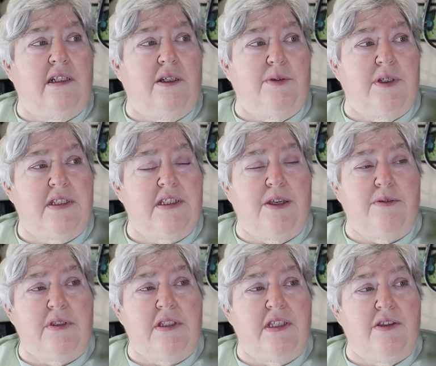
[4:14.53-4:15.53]
I want to say it
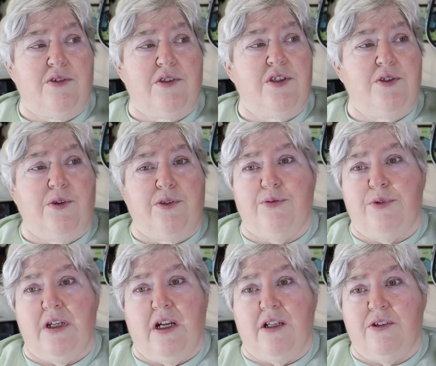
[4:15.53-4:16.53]
was either two or
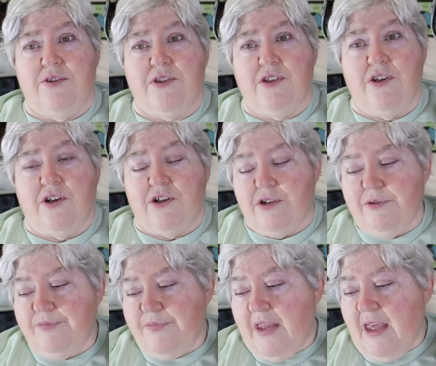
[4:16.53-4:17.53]
three dollars a yard.
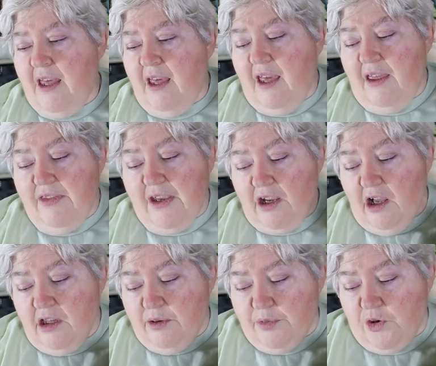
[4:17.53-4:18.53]
And they
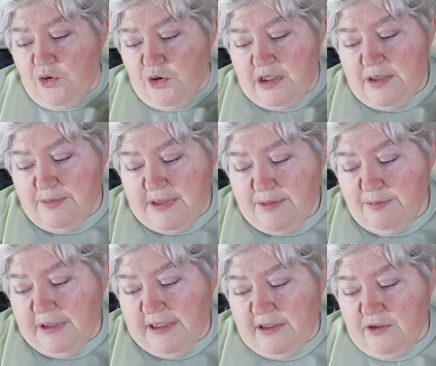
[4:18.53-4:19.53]
call them Christmas
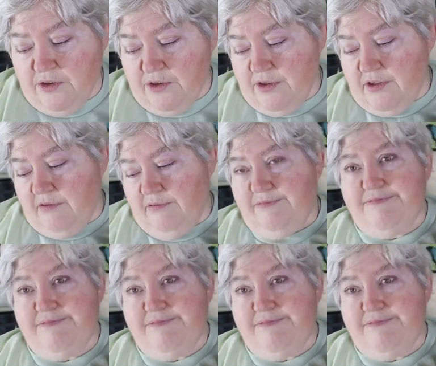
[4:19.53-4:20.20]
blenders.